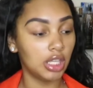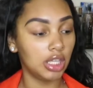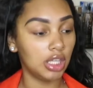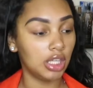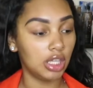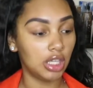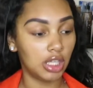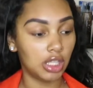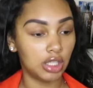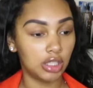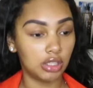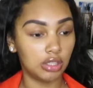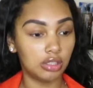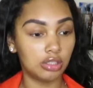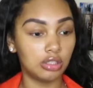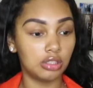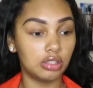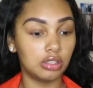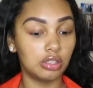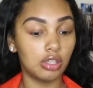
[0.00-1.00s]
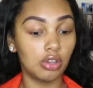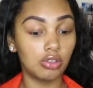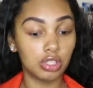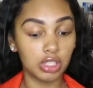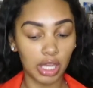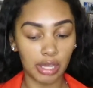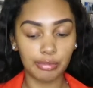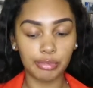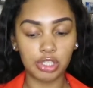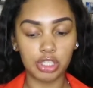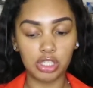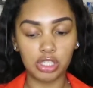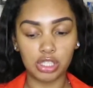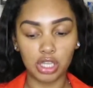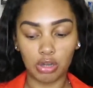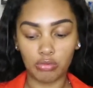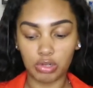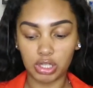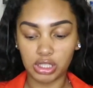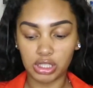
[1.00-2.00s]
And those type of jeans
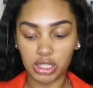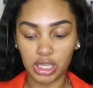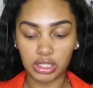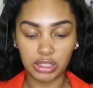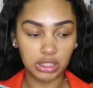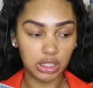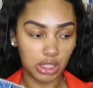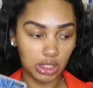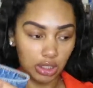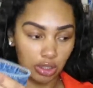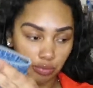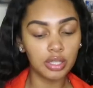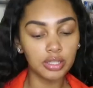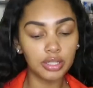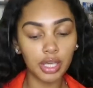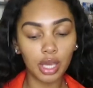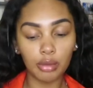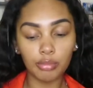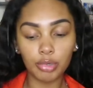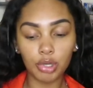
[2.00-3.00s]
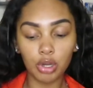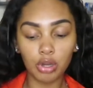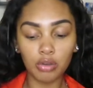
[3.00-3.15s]
I wear a size 9 in. Yeah, but